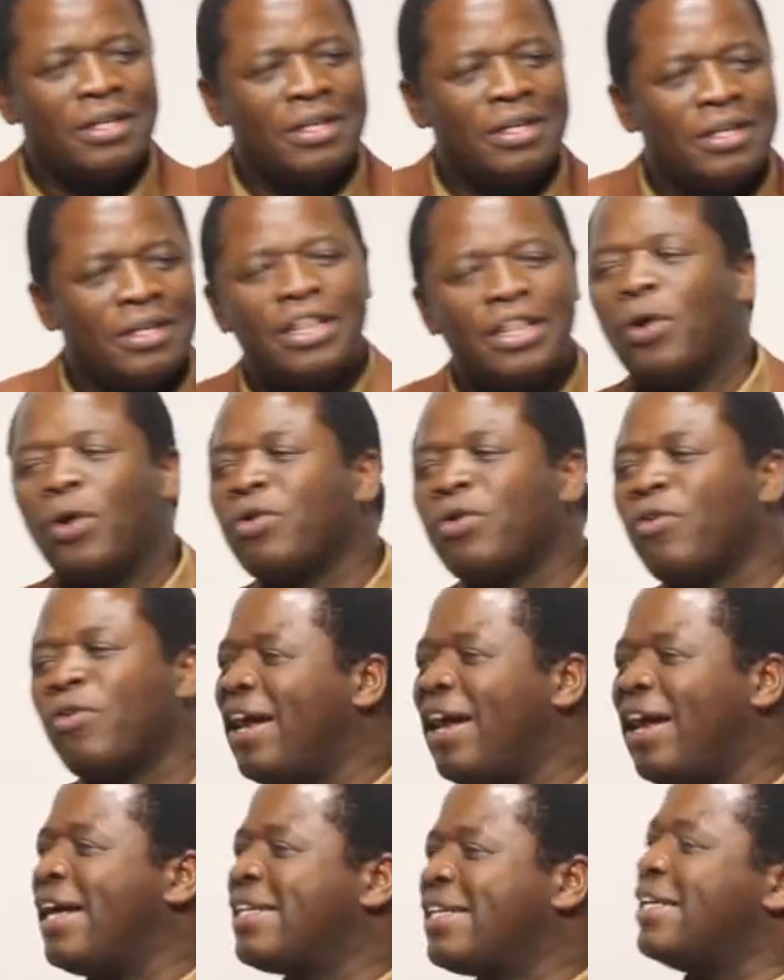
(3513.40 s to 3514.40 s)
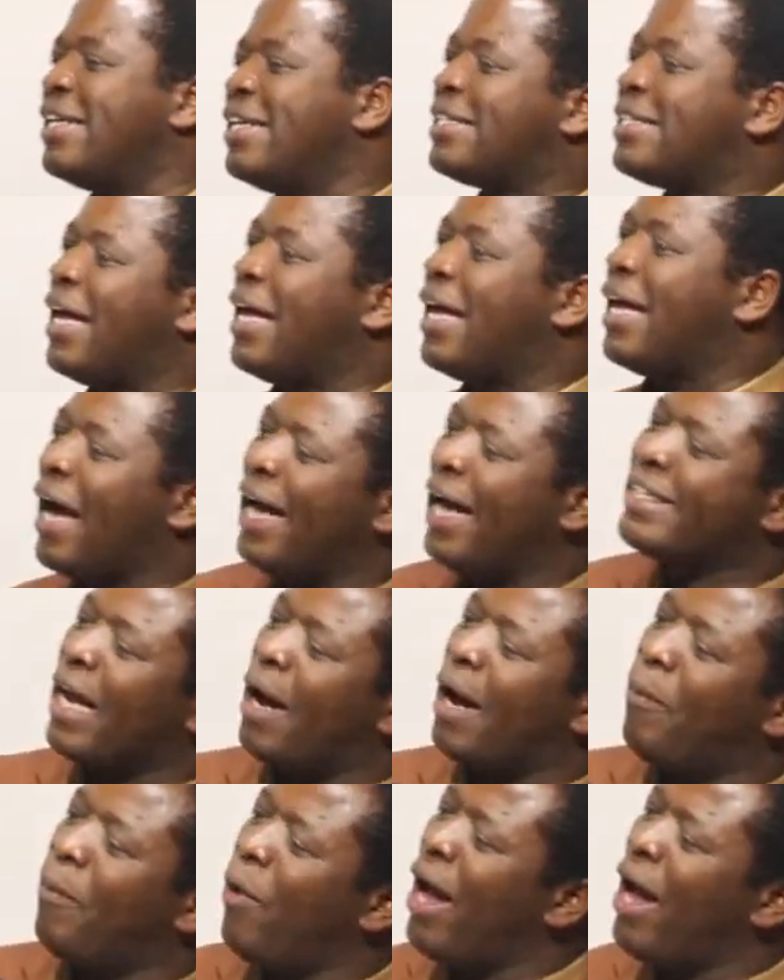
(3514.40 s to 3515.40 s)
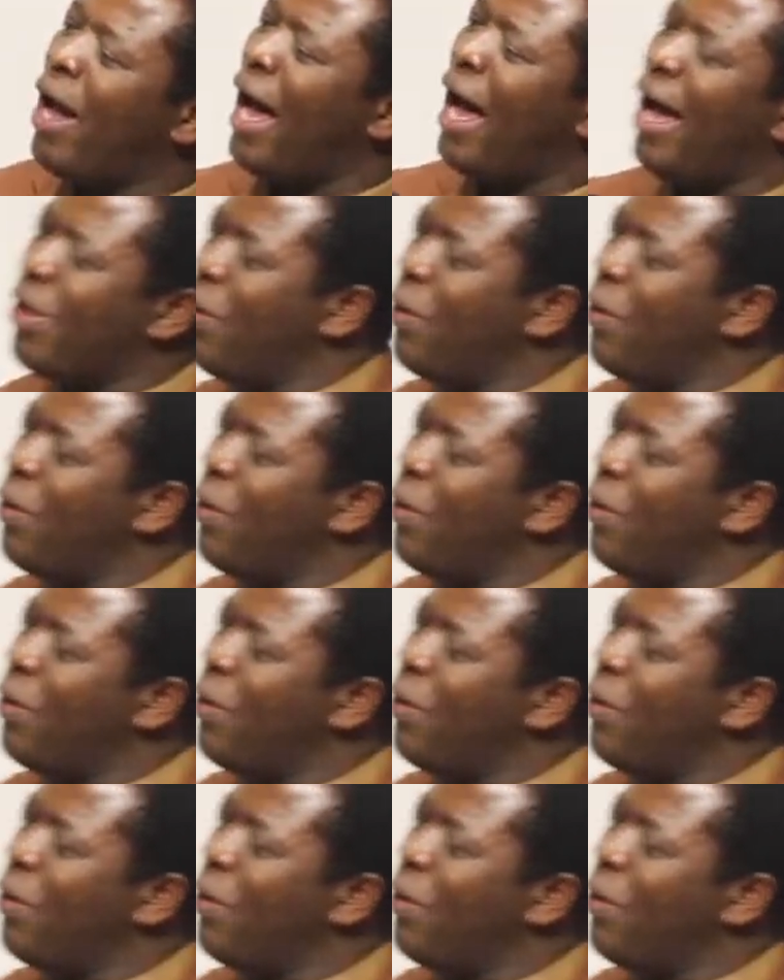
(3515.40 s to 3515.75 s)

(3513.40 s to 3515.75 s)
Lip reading: The God of Elijah is saying, Adam, where are